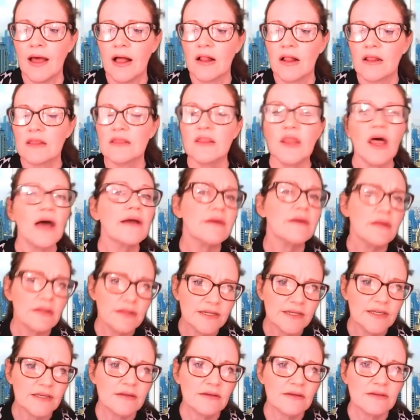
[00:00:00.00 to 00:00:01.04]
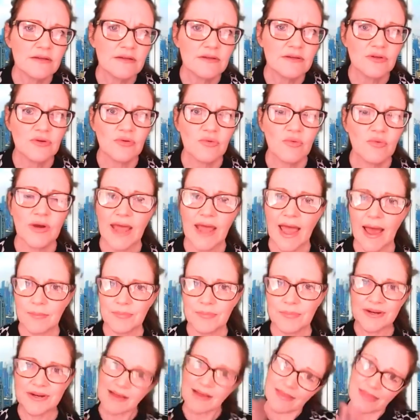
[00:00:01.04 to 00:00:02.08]
Luckily, what
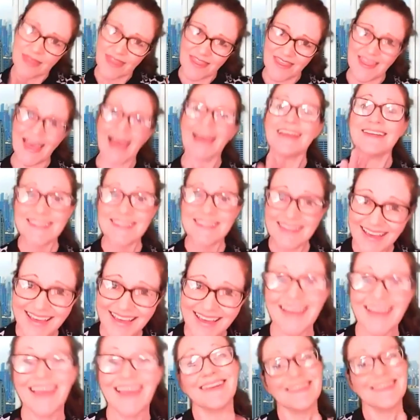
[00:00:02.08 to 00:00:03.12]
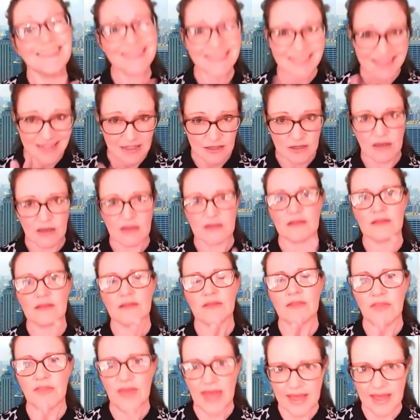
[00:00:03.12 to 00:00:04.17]
happened on that day ended on
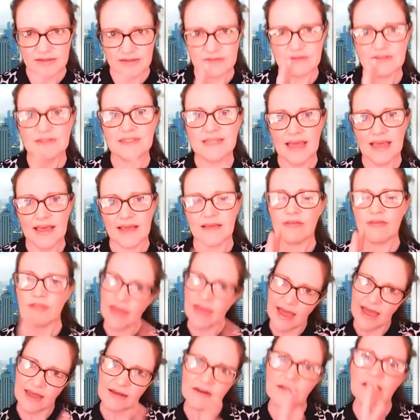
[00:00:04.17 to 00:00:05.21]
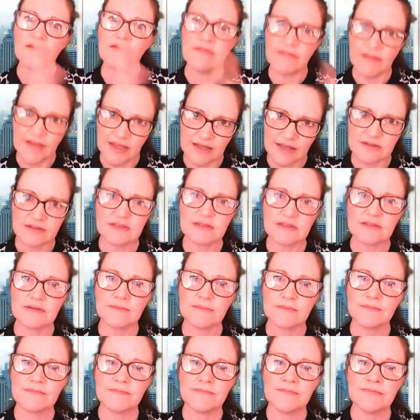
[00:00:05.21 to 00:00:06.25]
that day, that event.
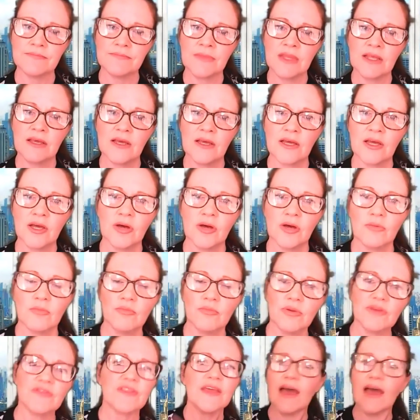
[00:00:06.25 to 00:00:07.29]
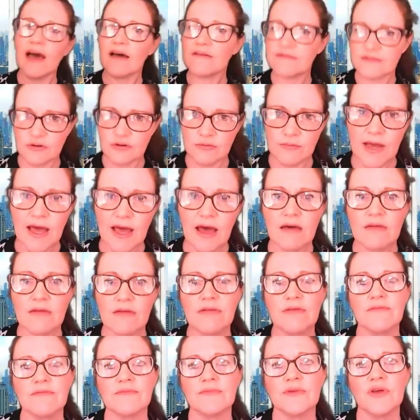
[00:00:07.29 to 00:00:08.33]
But the
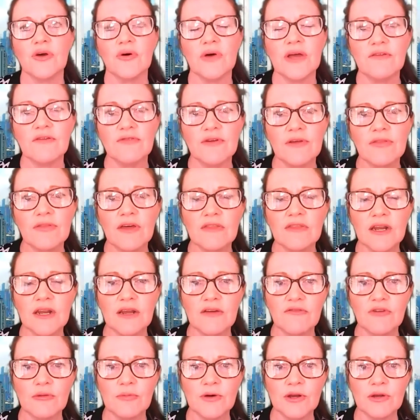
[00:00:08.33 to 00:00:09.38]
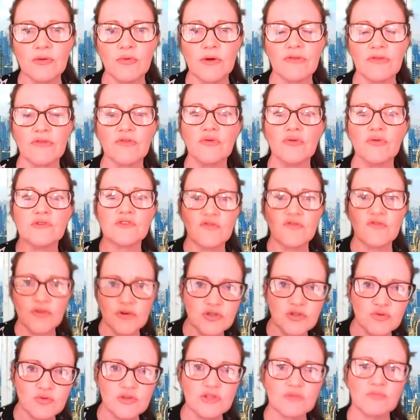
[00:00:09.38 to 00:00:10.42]
aftermath, everything that everybody went through as
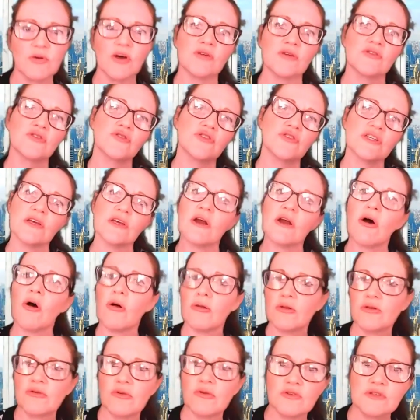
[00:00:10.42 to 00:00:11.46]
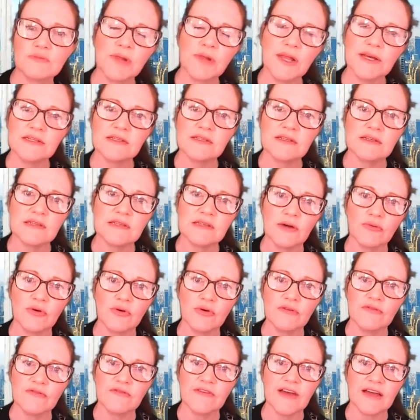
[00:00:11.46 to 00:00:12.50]
first responders in all of those places that
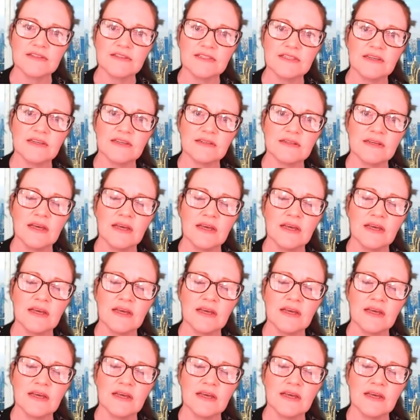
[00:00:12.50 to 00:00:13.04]
were affected,